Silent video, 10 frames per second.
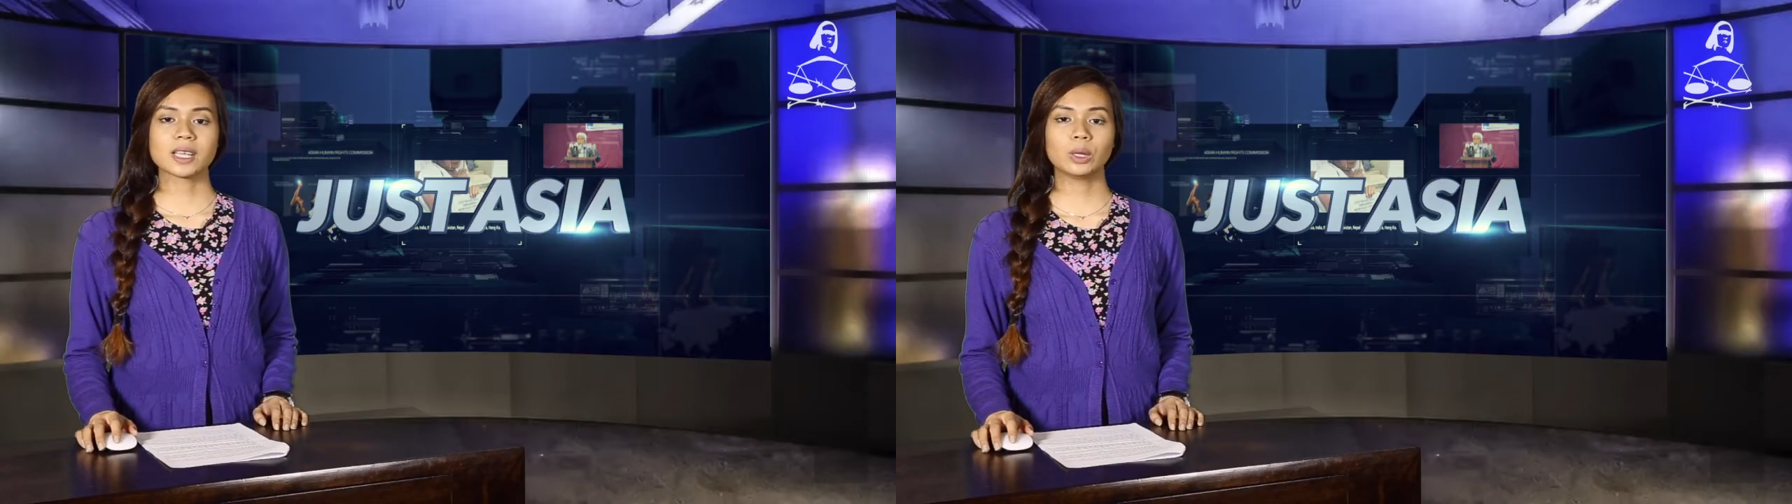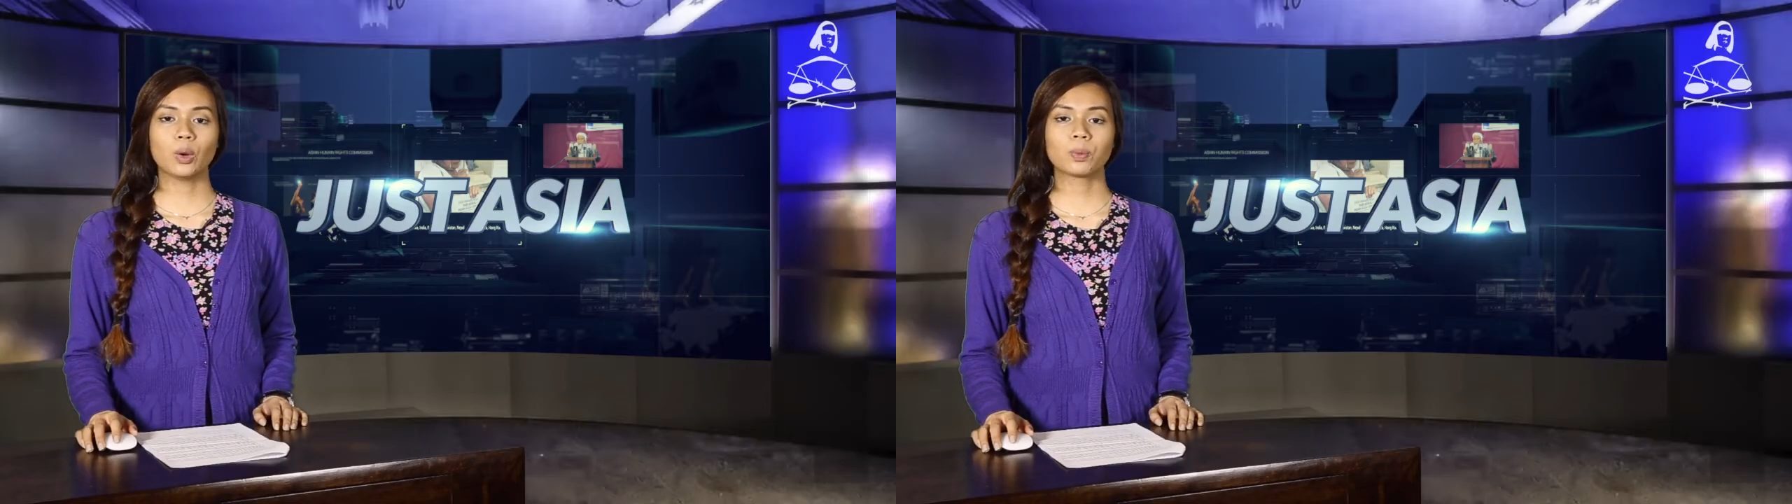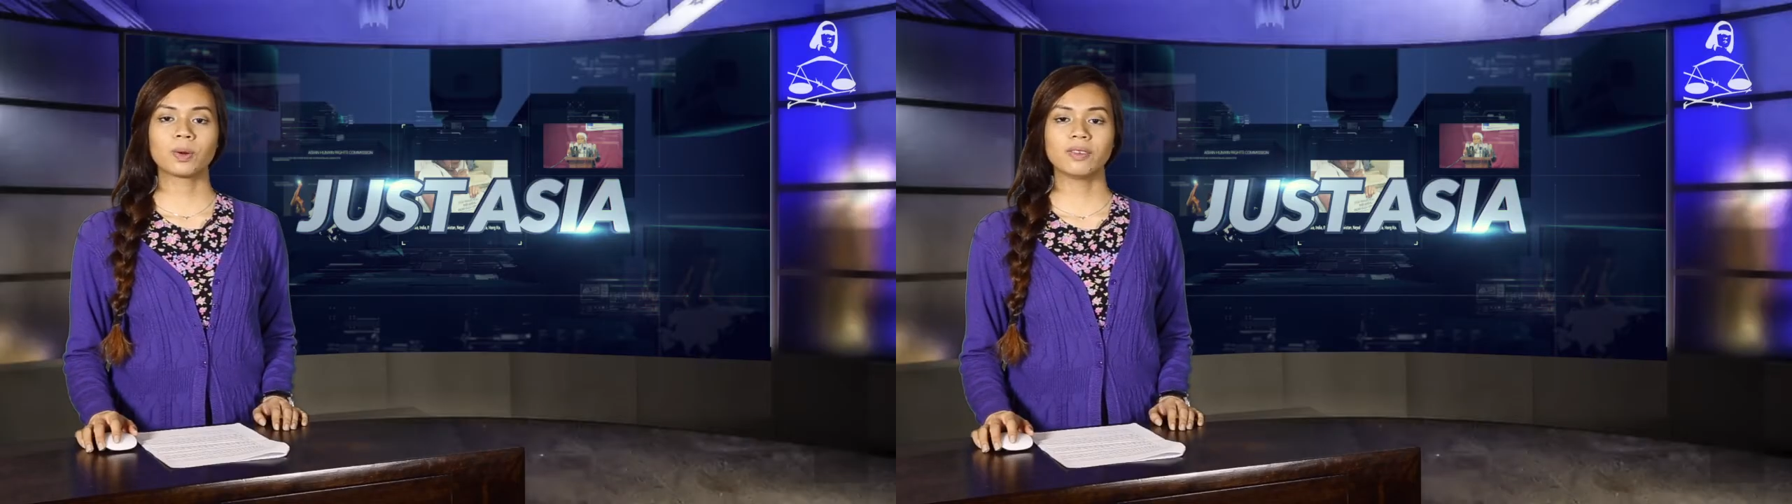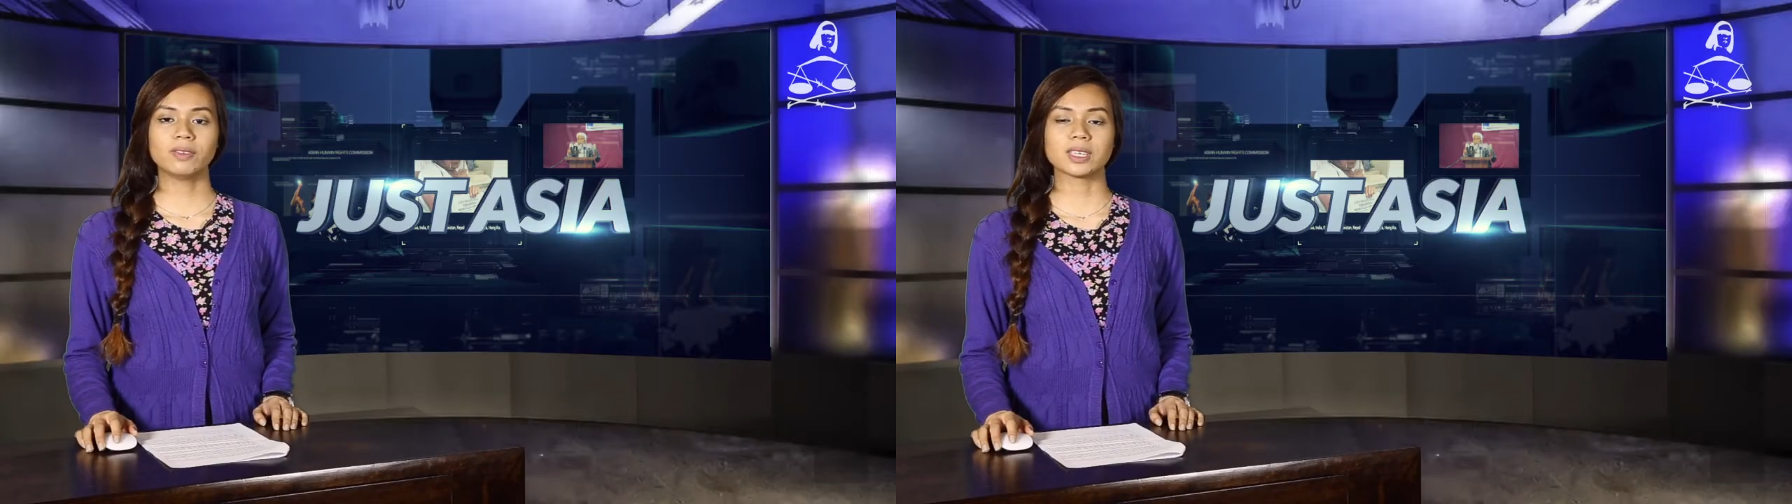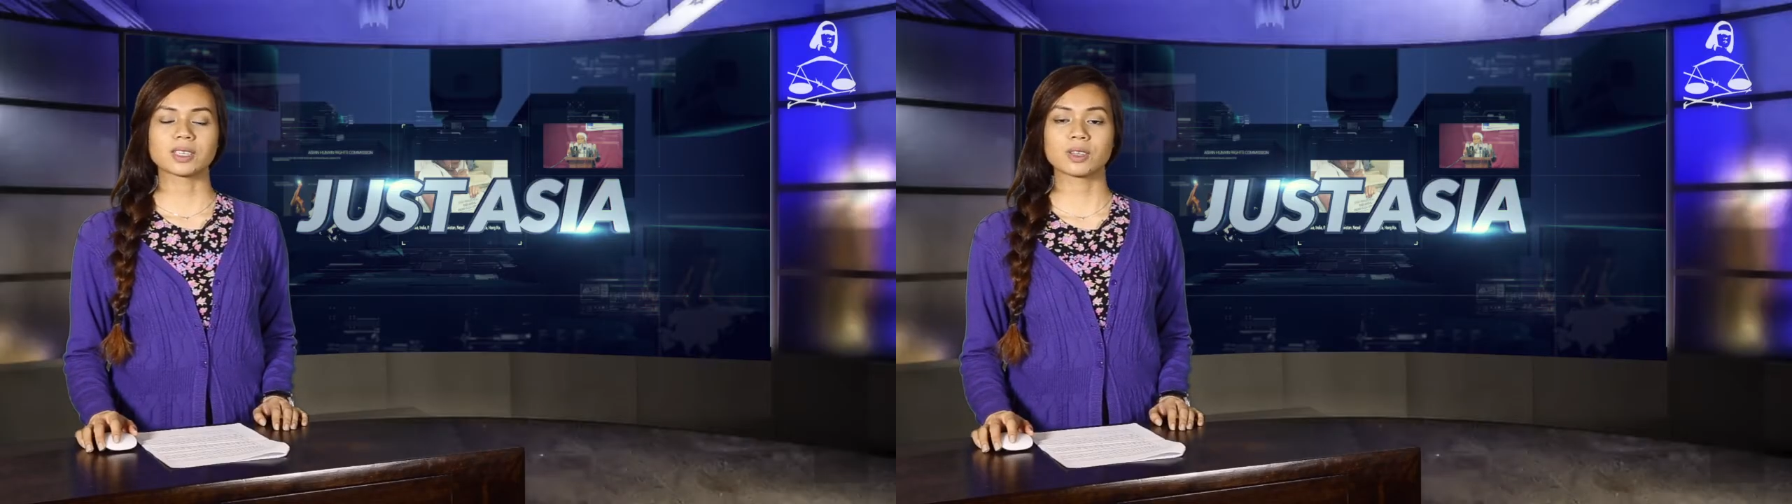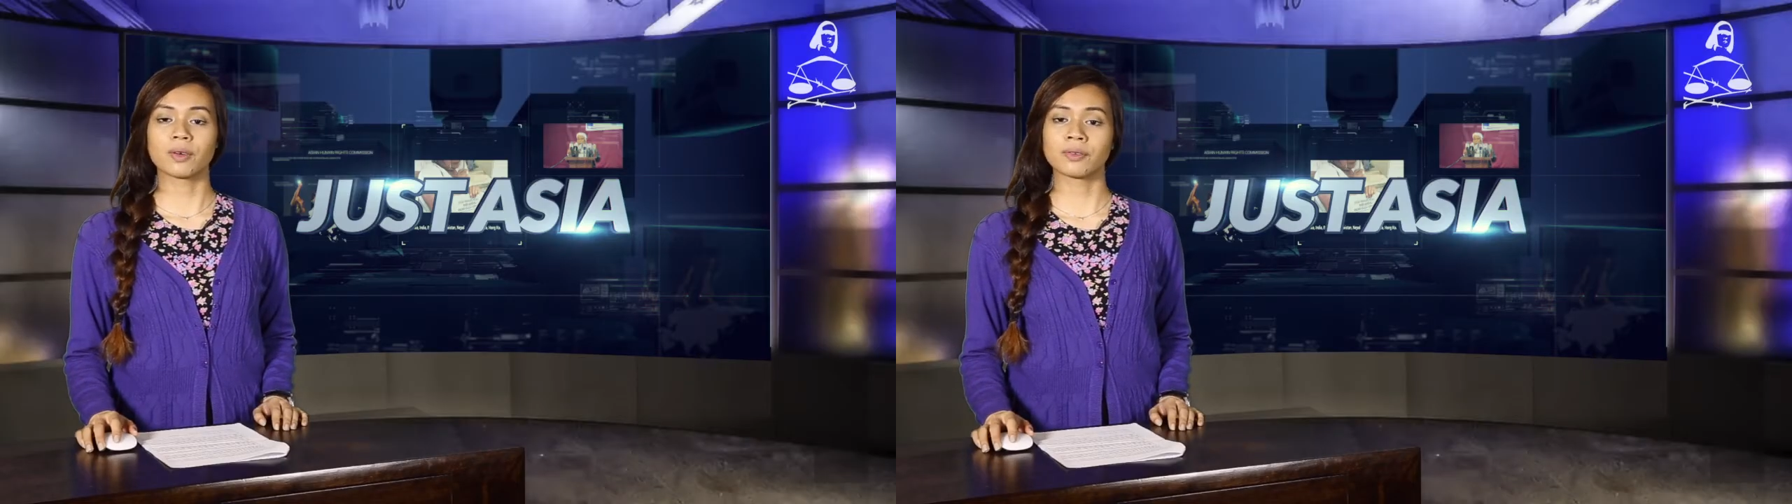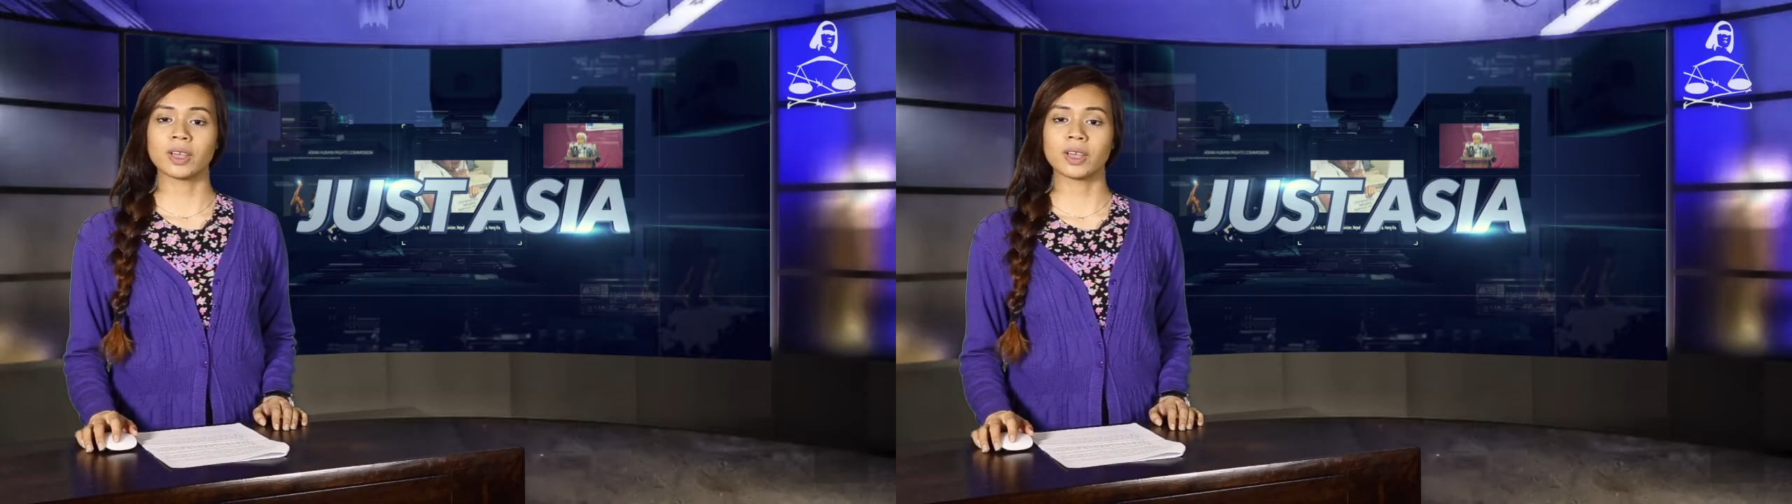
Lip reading: a low prevalence of